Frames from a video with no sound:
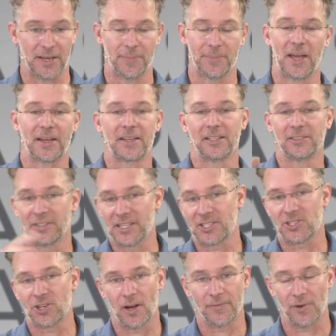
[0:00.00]
I'm not going to
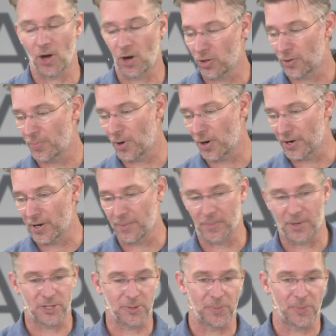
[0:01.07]
list off all the part numbers,